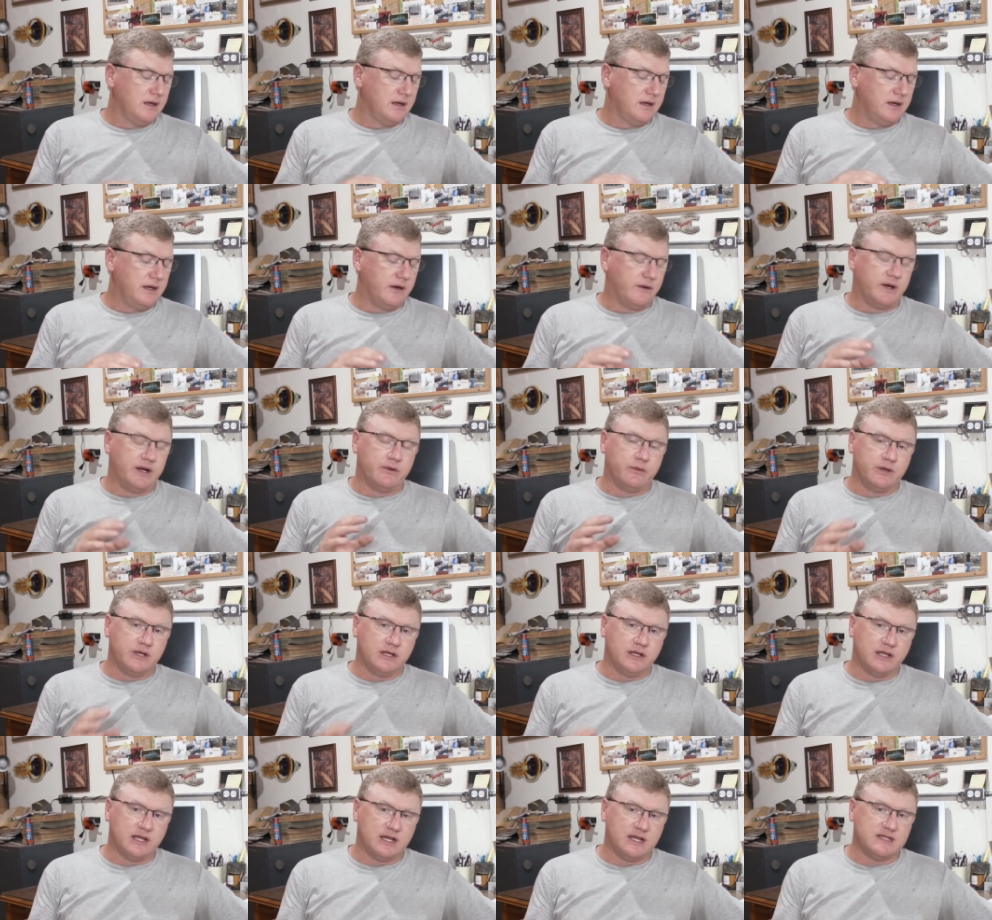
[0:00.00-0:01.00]
Now, I
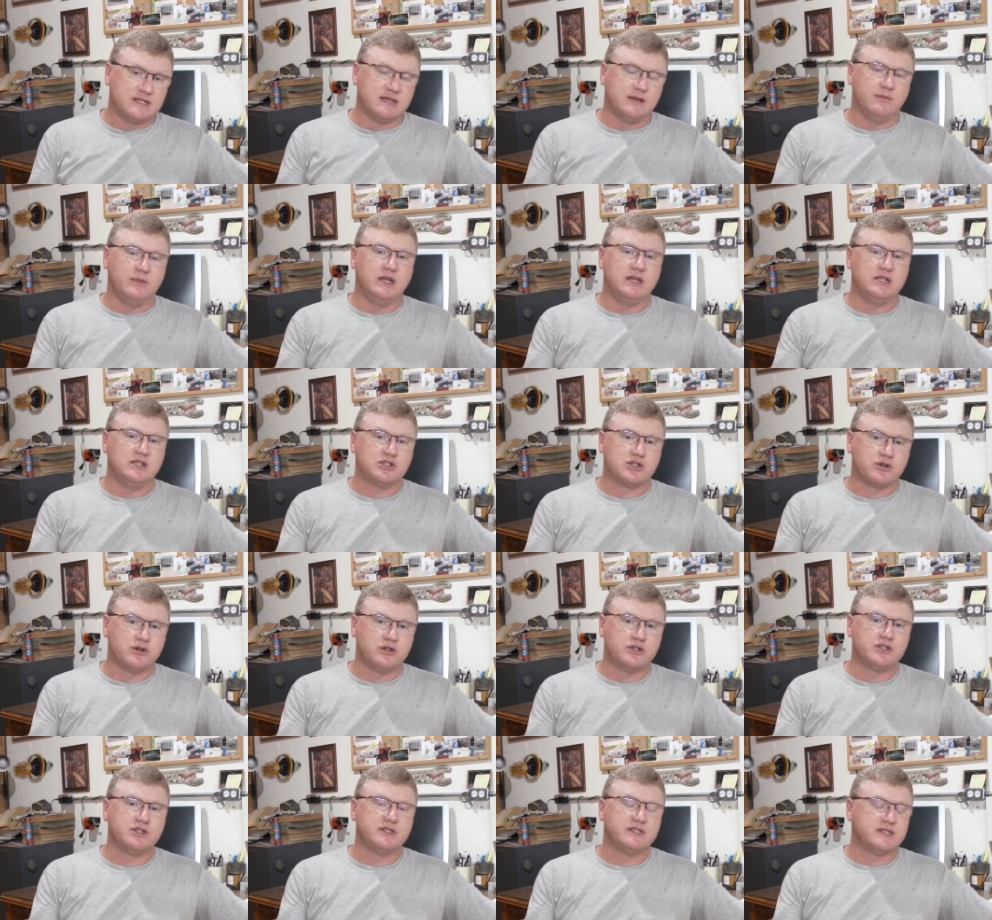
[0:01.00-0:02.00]
realize that many
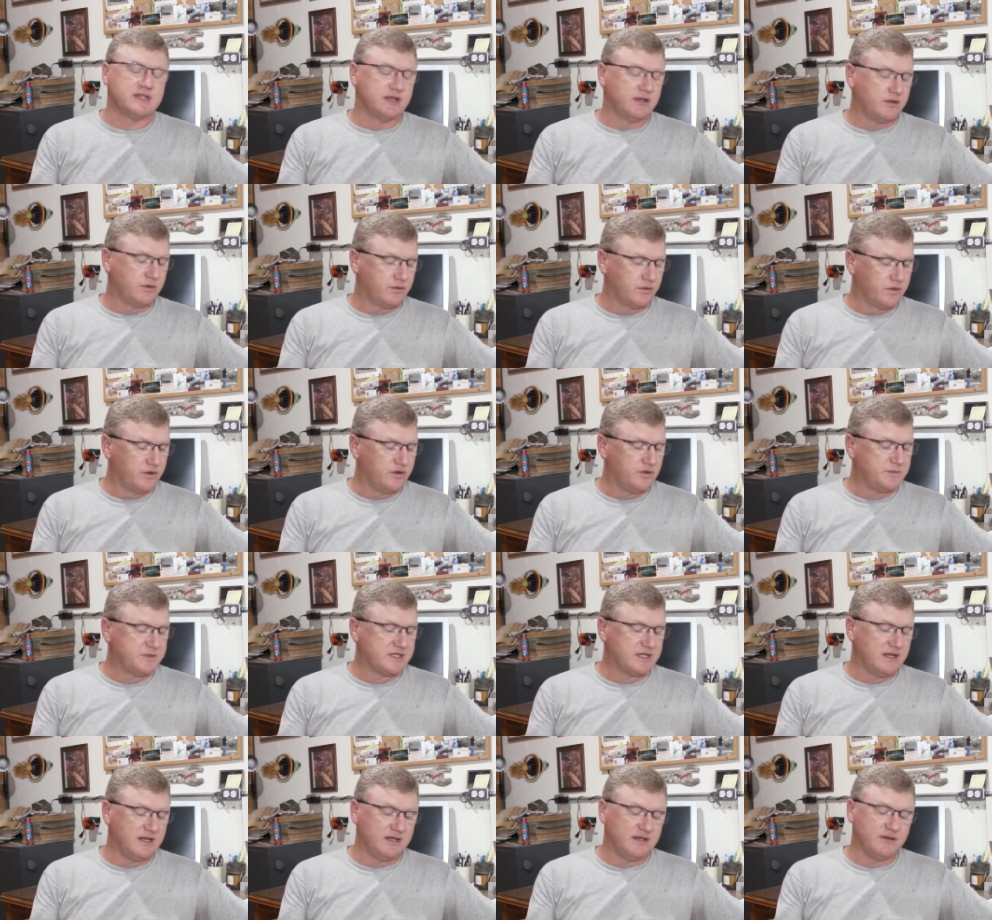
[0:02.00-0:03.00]
churches and
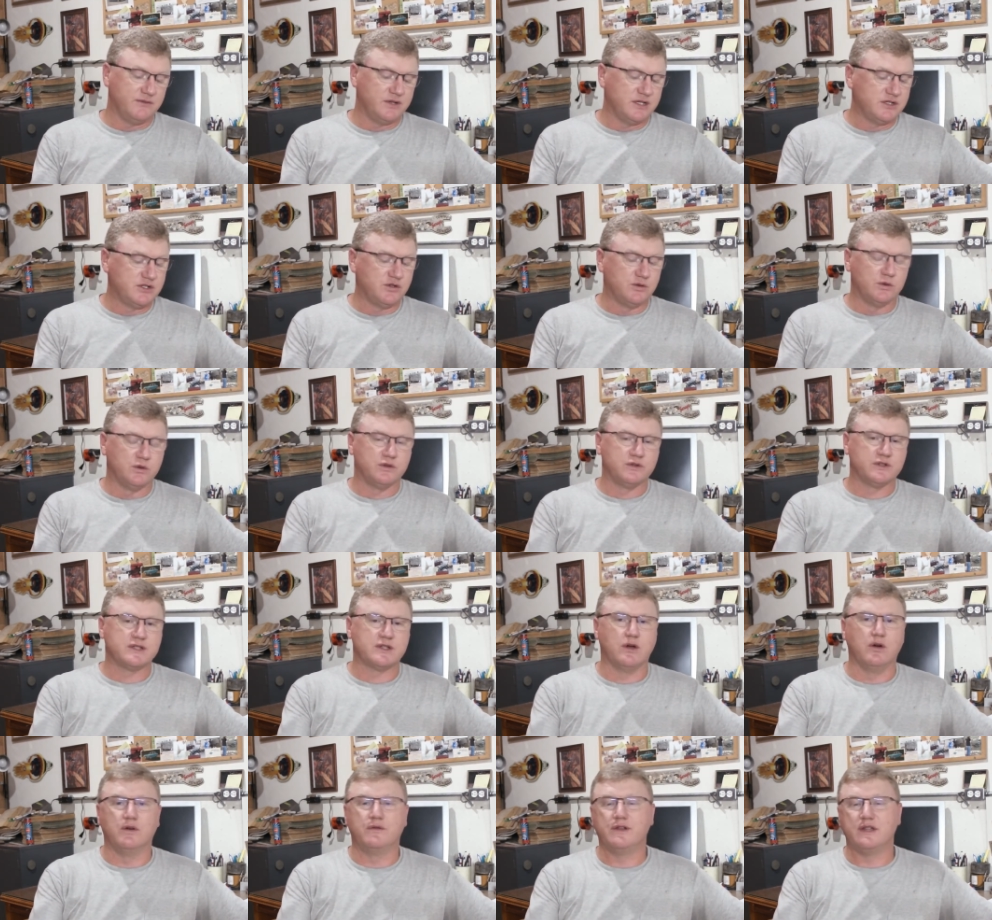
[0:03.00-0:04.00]
groups and individuals
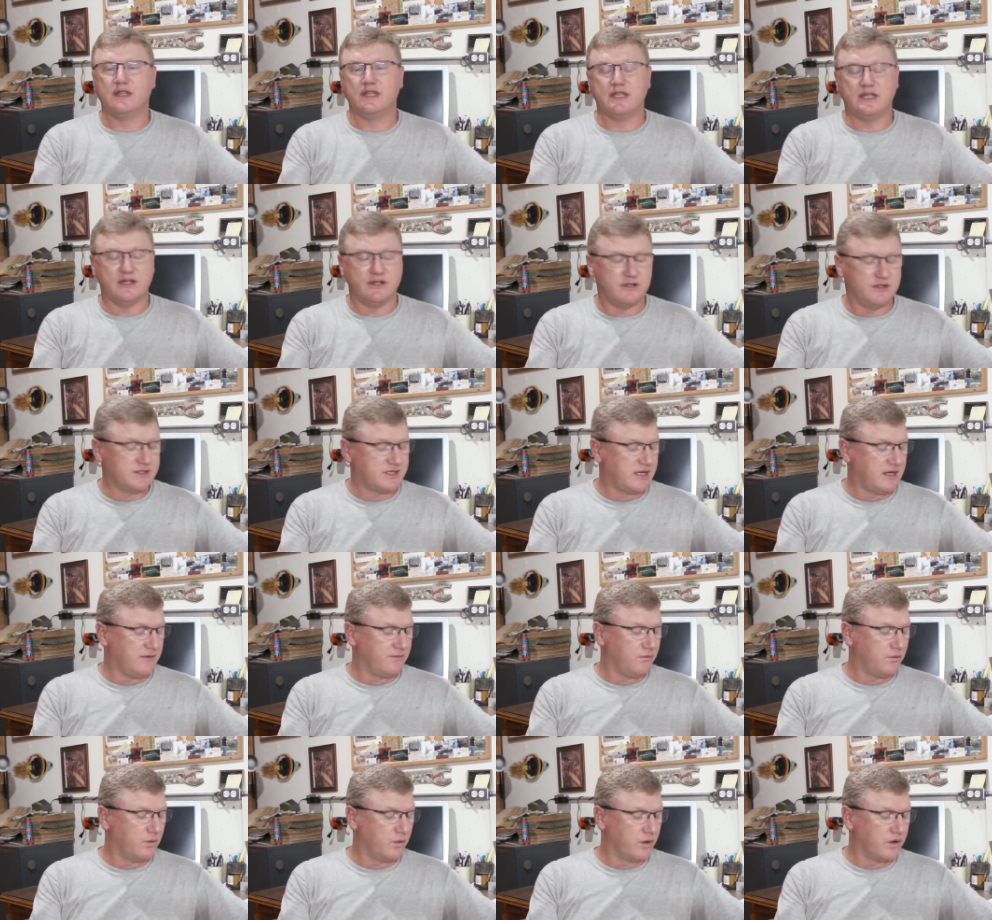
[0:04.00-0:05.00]
over the years
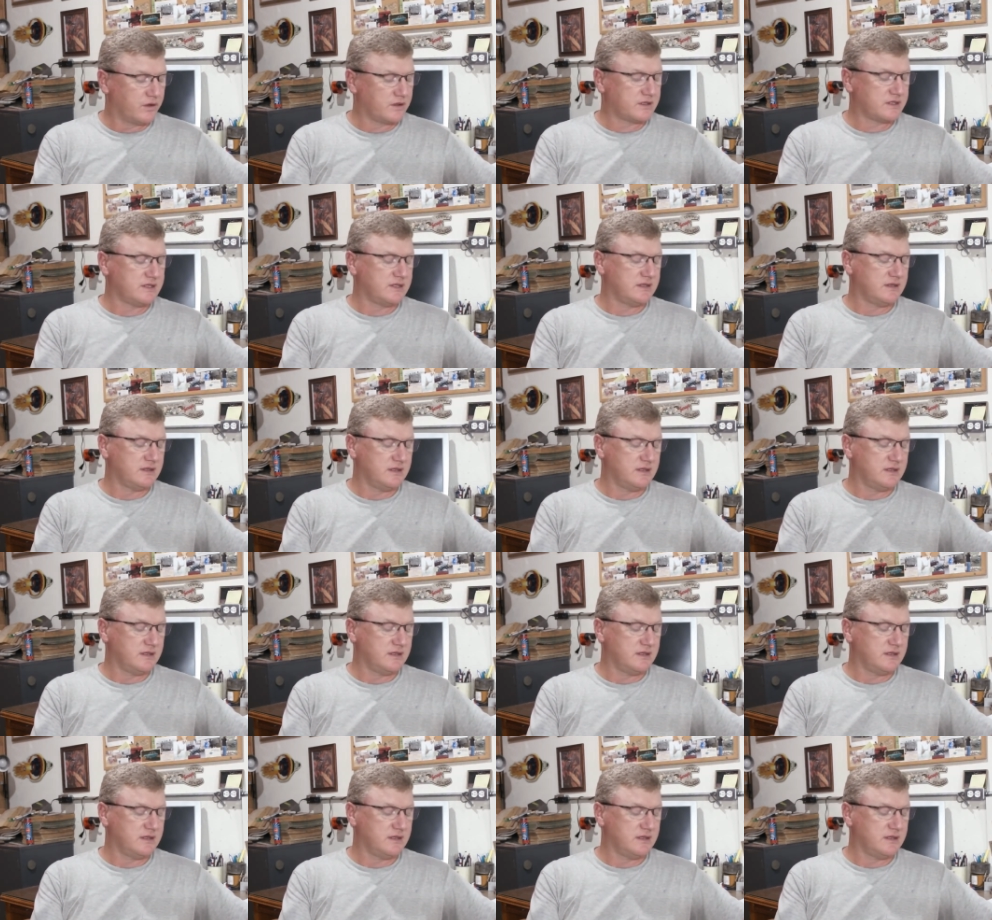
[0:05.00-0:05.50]
have worked